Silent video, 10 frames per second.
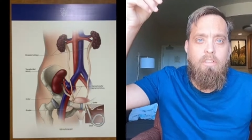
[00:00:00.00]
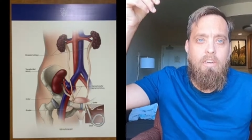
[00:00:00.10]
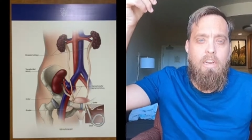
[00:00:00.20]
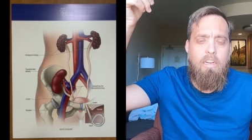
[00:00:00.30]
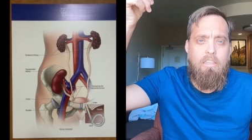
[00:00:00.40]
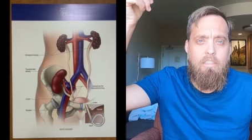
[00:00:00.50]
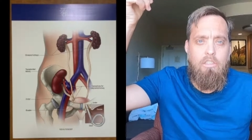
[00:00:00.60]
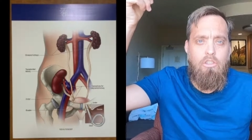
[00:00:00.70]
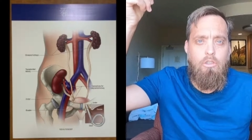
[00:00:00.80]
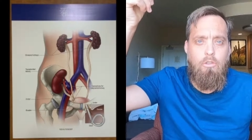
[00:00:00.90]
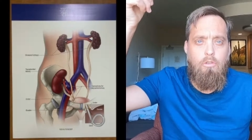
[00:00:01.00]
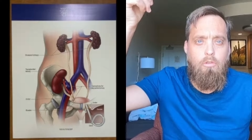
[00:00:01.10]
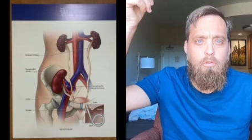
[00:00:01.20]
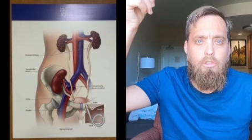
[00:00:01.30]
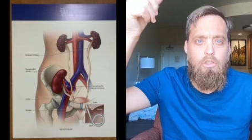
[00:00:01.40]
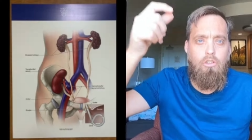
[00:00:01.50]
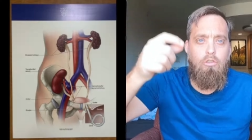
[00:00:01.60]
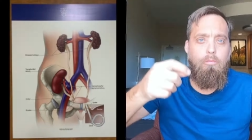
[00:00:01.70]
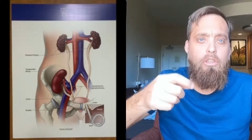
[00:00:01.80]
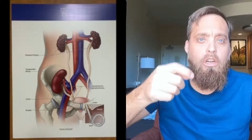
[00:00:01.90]
then it has these two
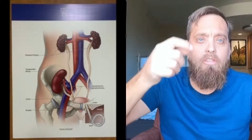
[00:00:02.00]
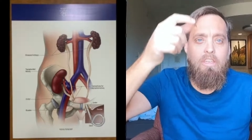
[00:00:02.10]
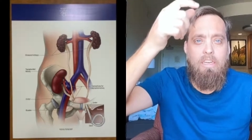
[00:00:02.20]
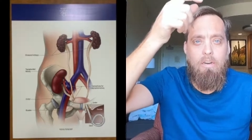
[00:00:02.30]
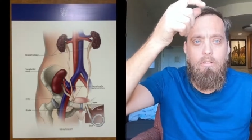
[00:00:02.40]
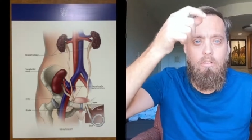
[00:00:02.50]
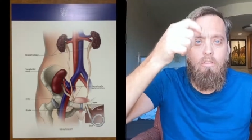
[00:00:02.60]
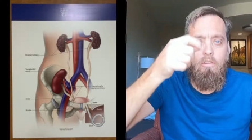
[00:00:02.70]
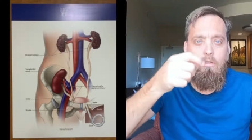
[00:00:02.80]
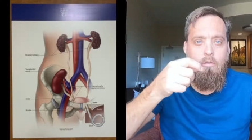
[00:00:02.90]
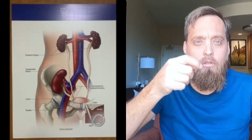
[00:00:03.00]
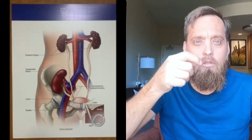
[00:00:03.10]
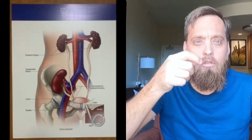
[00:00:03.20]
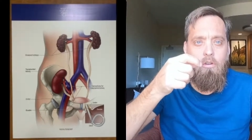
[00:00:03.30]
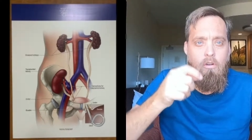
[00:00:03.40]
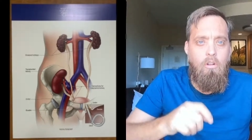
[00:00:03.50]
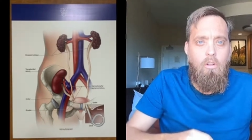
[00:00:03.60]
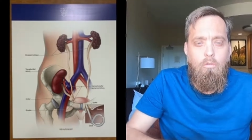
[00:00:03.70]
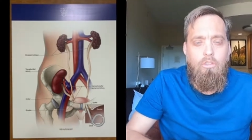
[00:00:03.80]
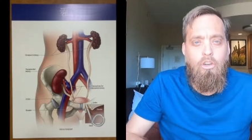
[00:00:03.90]
tubes coming down to those,
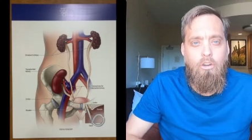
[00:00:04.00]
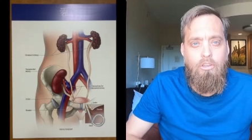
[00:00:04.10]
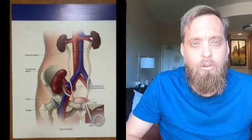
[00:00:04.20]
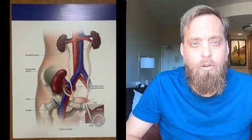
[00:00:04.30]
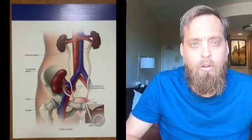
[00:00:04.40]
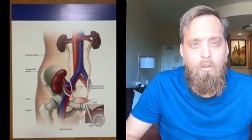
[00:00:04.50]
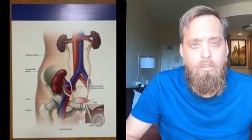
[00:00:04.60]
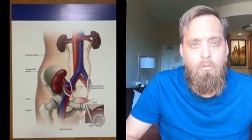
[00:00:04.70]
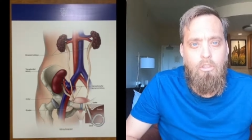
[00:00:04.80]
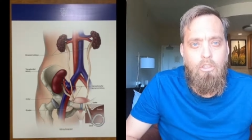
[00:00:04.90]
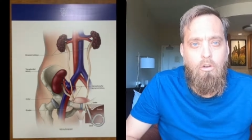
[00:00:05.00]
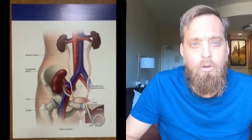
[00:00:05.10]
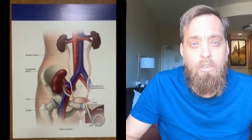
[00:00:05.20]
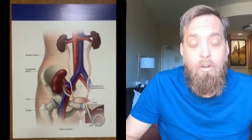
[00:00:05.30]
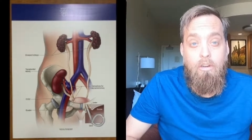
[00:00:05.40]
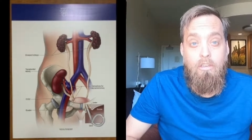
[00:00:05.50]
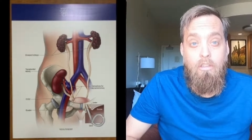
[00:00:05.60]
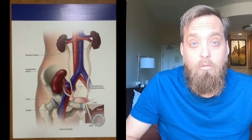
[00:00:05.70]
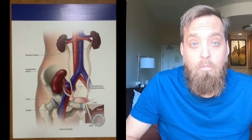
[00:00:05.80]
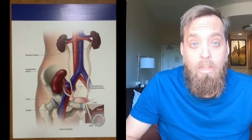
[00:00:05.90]
which are ureters, which is going down into
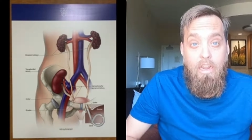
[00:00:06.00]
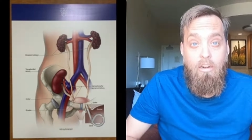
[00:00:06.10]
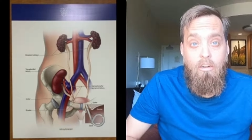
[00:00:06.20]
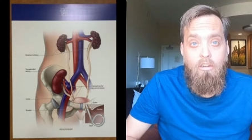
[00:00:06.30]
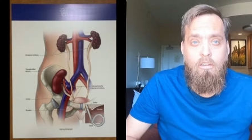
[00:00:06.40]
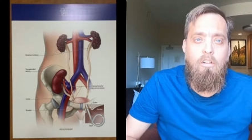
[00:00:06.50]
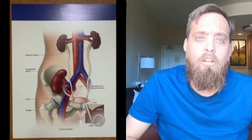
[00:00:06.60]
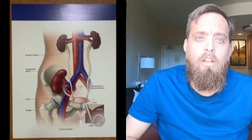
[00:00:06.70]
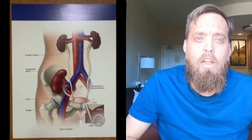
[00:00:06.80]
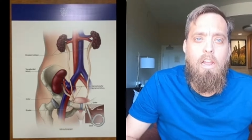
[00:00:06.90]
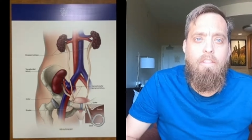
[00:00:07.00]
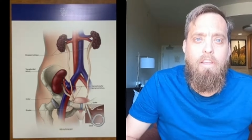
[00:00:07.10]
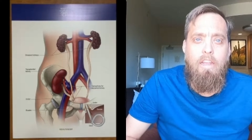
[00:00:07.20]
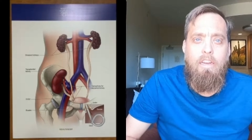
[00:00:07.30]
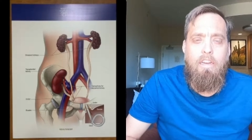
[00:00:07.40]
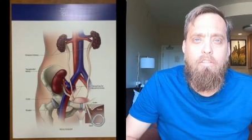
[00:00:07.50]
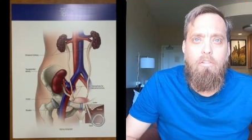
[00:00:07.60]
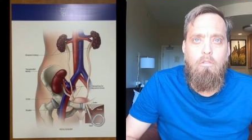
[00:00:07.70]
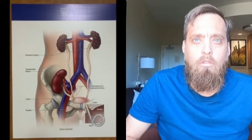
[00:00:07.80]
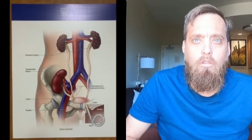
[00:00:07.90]
the bladder. And then if
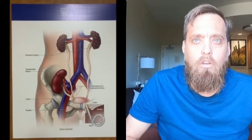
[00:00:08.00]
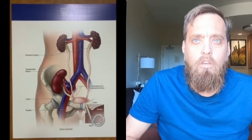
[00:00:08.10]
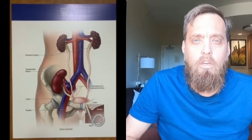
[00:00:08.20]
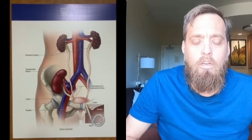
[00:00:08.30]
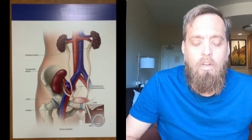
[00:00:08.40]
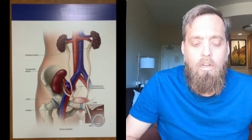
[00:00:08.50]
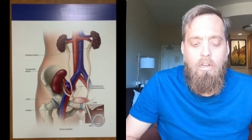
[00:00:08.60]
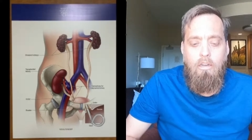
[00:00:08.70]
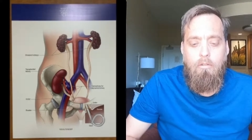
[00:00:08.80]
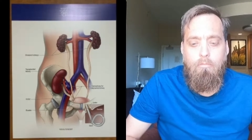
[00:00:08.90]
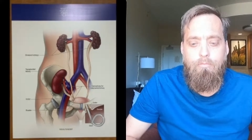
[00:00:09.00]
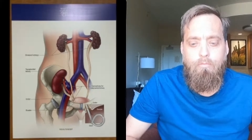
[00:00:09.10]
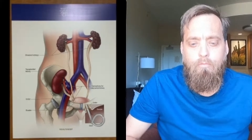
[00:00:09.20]
you look um,